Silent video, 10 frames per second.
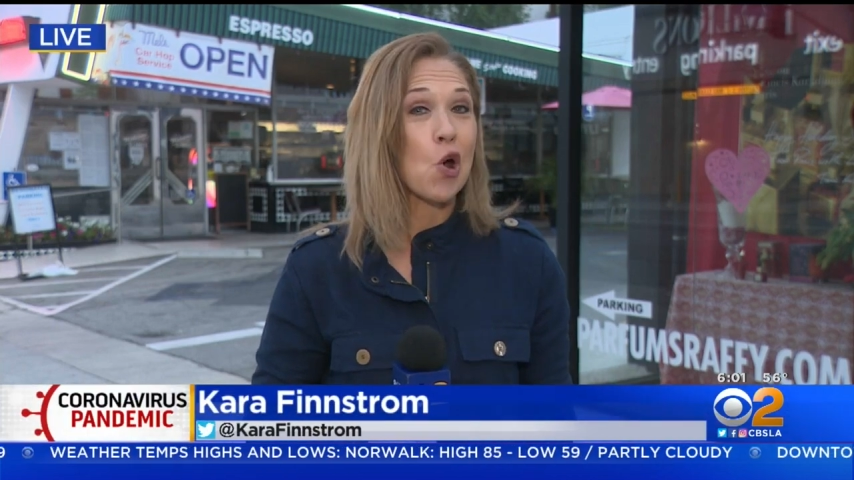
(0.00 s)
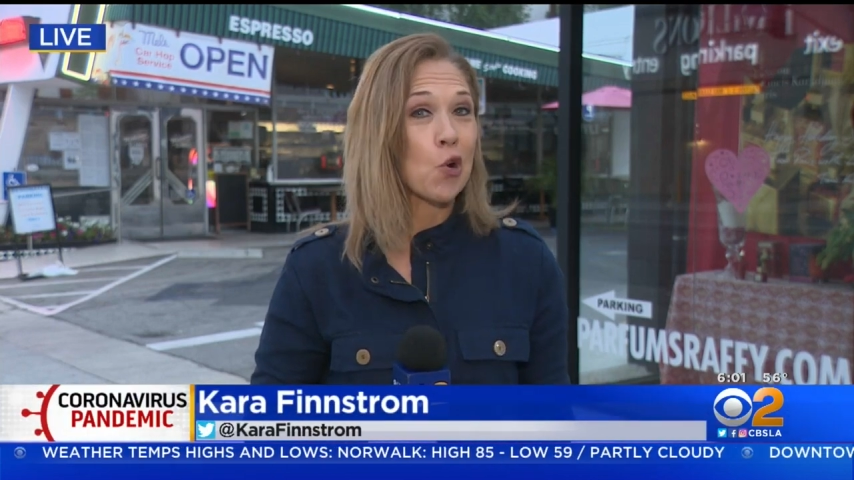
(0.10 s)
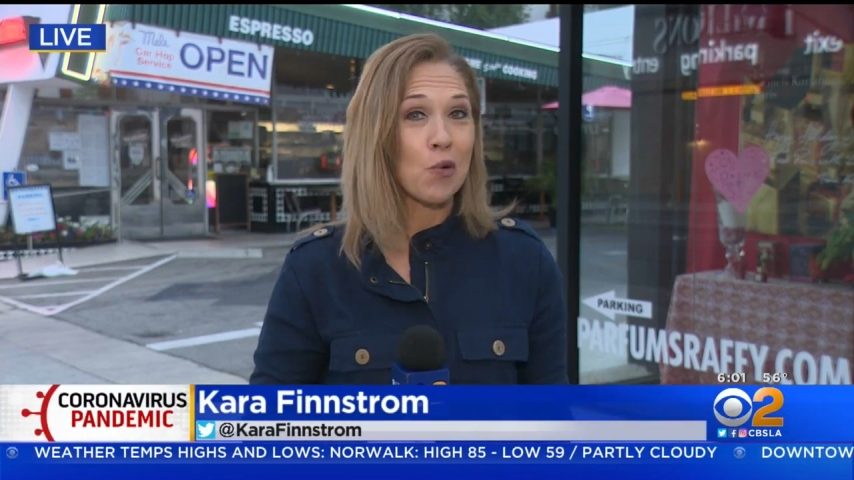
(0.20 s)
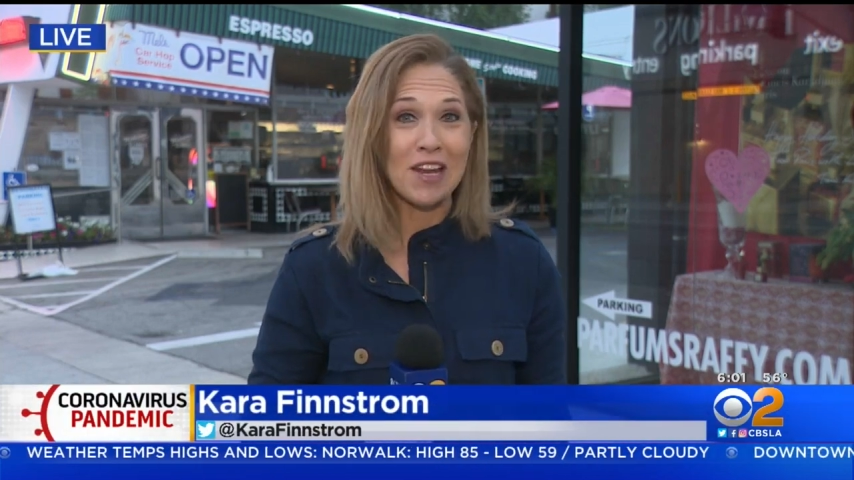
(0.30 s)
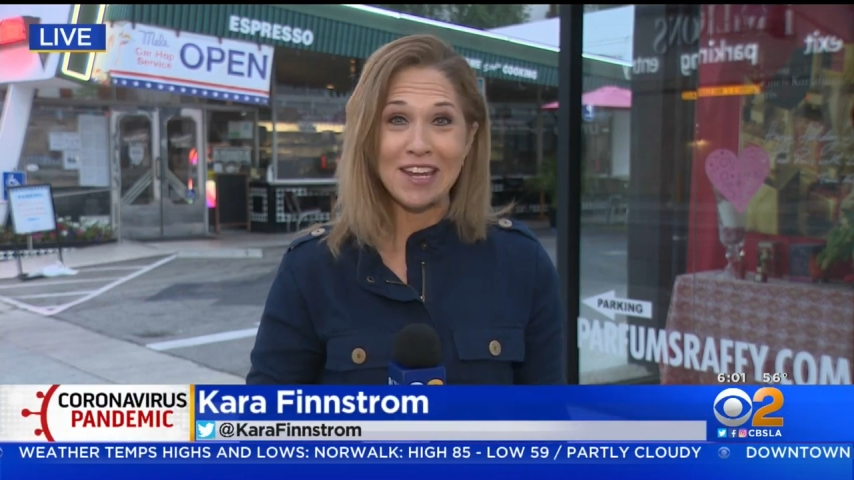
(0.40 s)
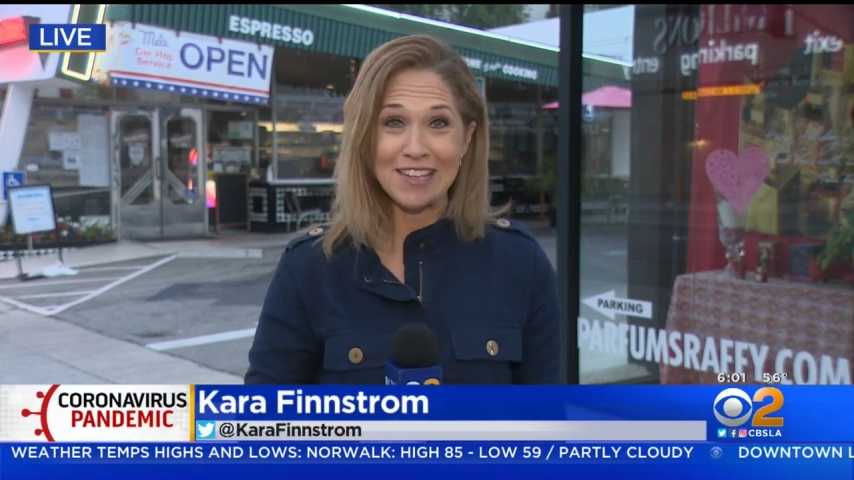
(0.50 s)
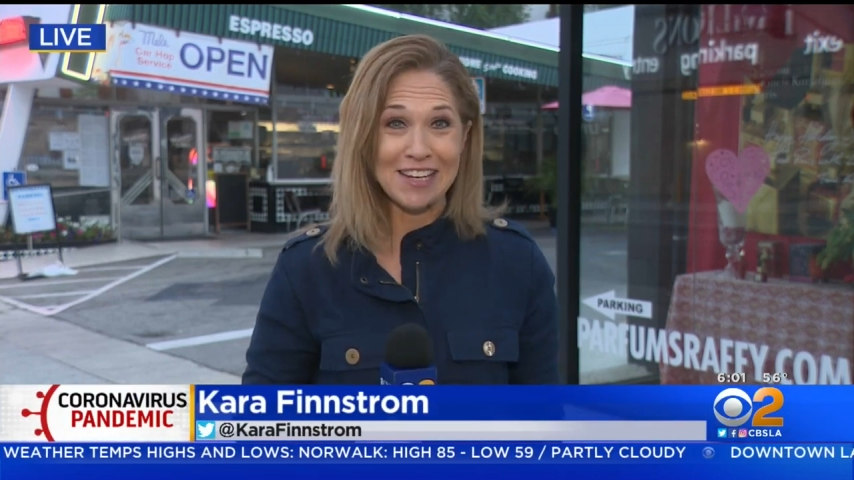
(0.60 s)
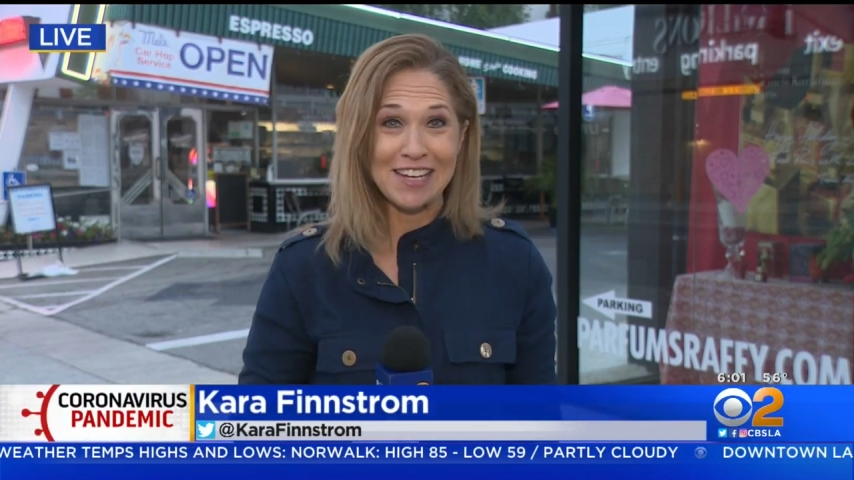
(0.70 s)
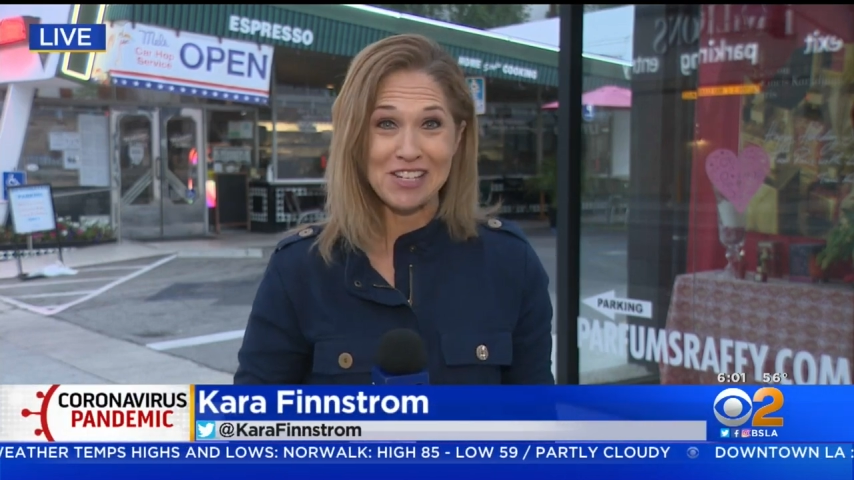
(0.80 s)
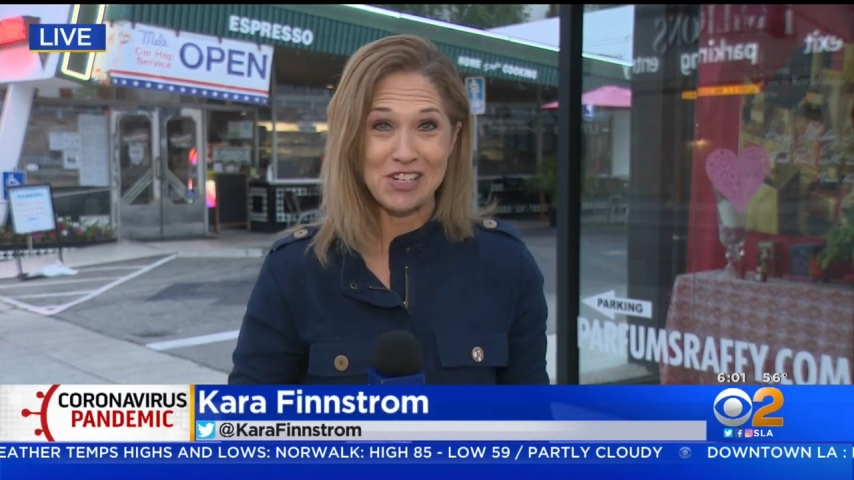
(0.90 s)
already in
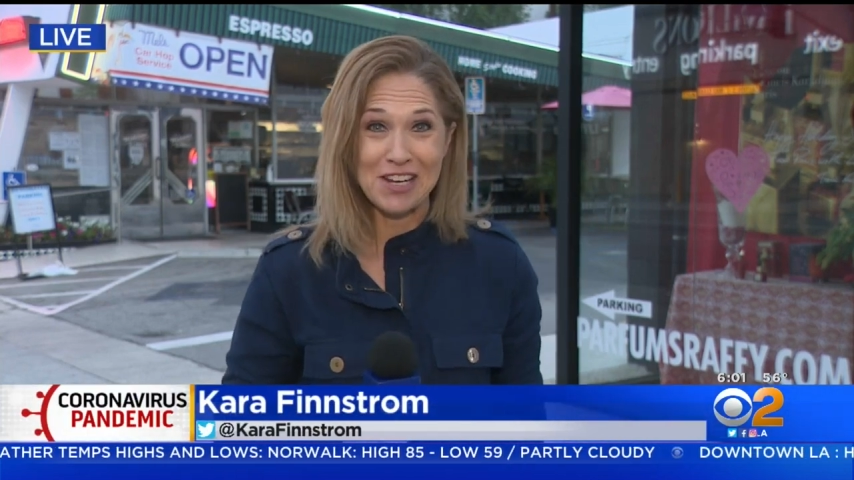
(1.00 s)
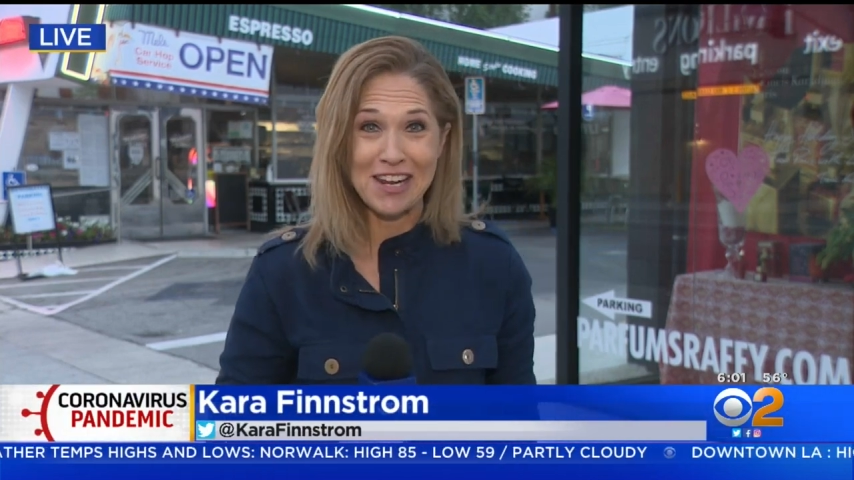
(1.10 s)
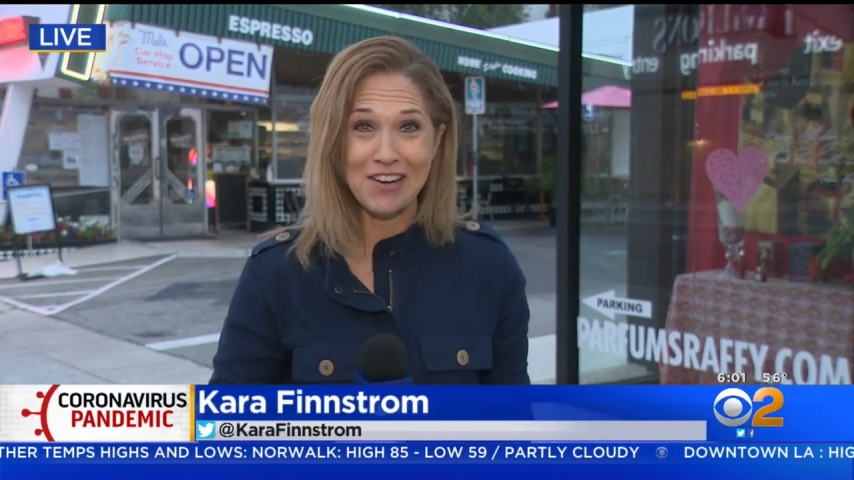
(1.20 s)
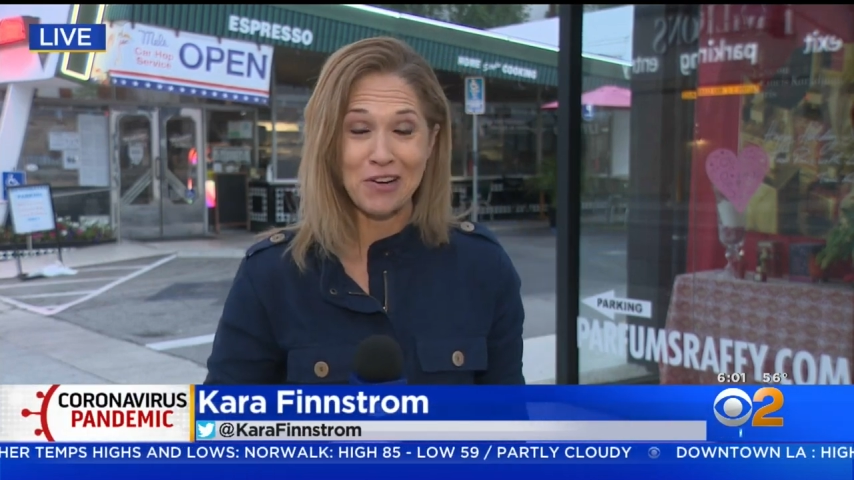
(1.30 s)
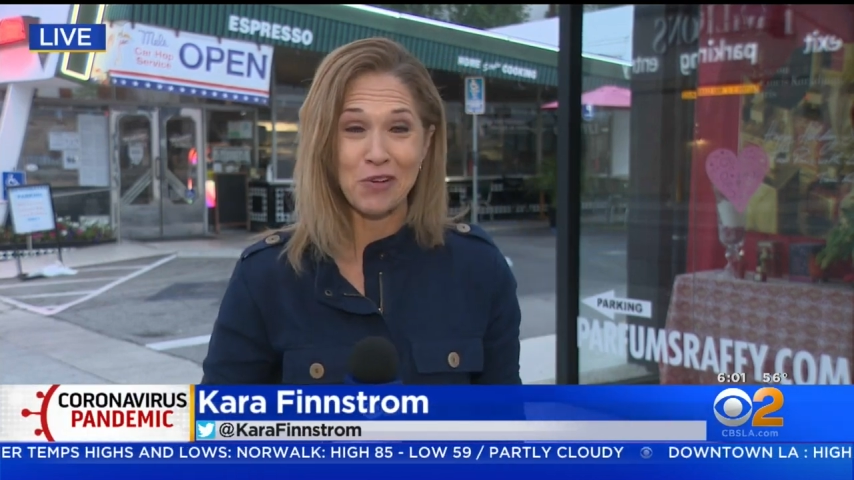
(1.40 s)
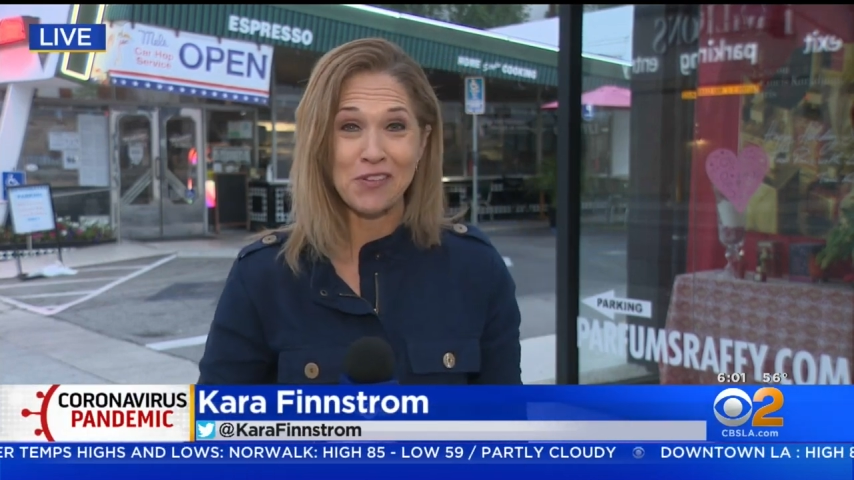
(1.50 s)
the kitchen here.